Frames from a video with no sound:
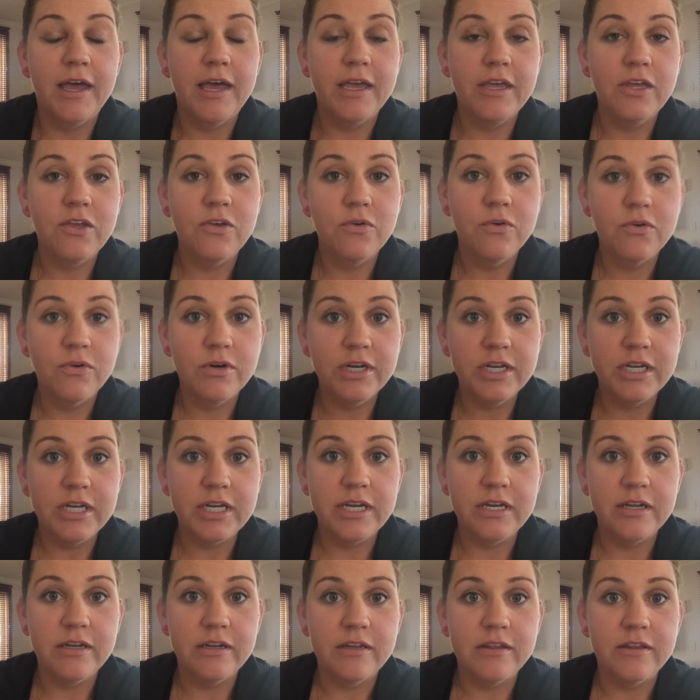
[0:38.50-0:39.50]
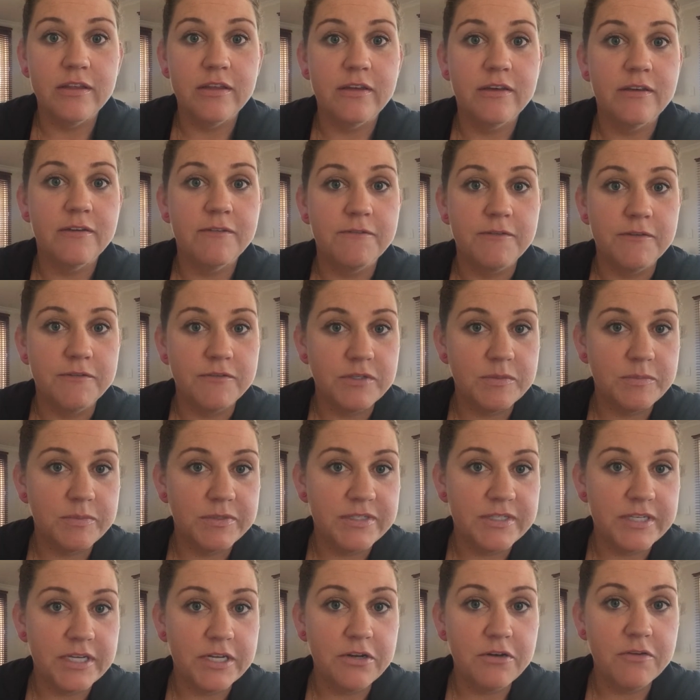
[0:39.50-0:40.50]
You're going to get the
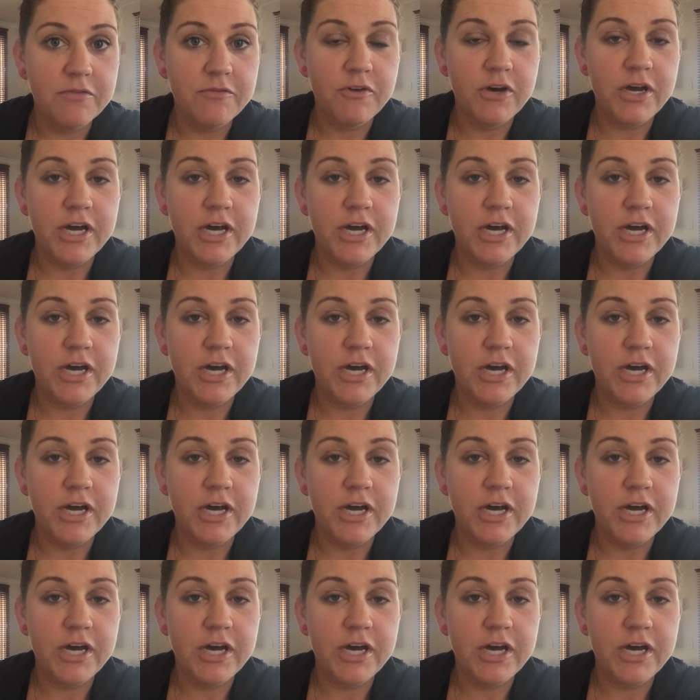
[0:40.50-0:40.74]
50% off